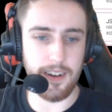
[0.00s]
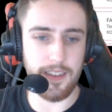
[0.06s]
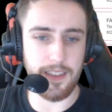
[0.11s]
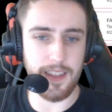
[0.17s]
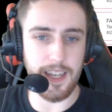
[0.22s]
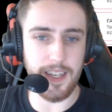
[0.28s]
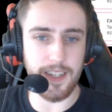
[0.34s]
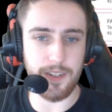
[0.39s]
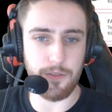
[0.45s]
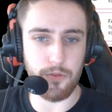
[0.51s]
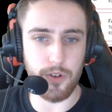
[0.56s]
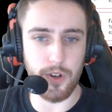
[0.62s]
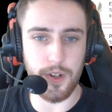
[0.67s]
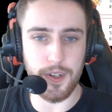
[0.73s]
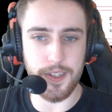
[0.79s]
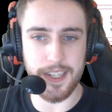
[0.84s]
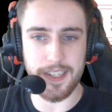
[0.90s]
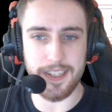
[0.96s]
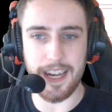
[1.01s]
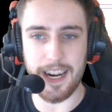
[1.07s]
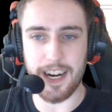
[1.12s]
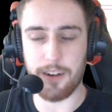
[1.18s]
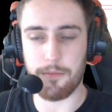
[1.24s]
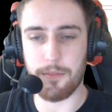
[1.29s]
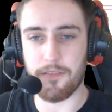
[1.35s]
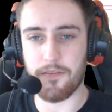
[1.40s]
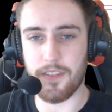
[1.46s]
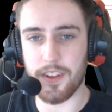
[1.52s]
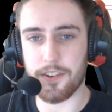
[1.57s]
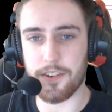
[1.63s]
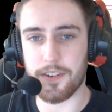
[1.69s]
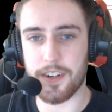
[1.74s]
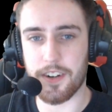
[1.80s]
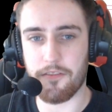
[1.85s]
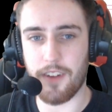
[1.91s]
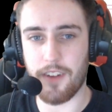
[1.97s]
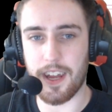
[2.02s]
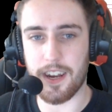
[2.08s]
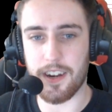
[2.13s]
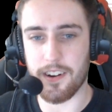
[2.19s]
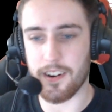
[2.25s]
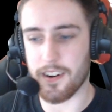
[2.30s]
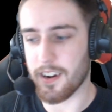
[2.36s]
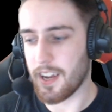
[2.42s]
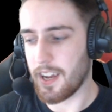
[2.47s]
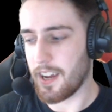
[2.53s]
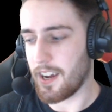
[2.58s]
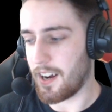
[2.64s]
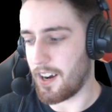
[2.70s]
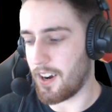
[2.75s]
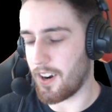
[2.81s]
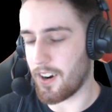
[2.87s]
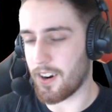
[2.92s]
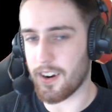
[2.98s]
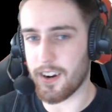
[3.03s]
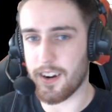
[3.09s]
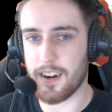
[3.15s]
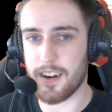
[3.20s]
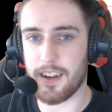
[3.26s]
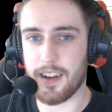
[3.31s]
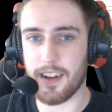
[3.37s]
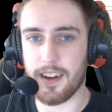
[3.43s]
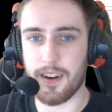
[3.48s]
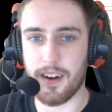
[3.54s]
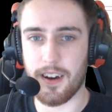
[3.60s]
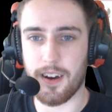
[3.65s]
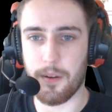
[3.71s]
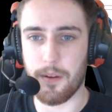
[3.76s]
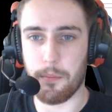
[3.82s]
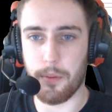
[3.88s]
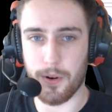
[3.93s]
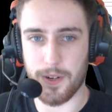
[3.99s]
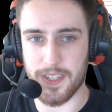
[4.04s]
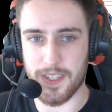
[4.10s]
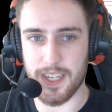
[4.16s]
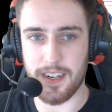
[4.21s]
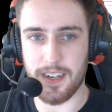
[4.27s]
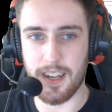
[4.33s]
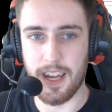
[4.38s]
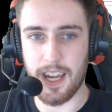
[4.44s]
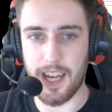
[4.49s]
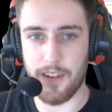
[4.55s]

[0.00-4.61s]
these roles, attacker, midfielder, and defender, are important.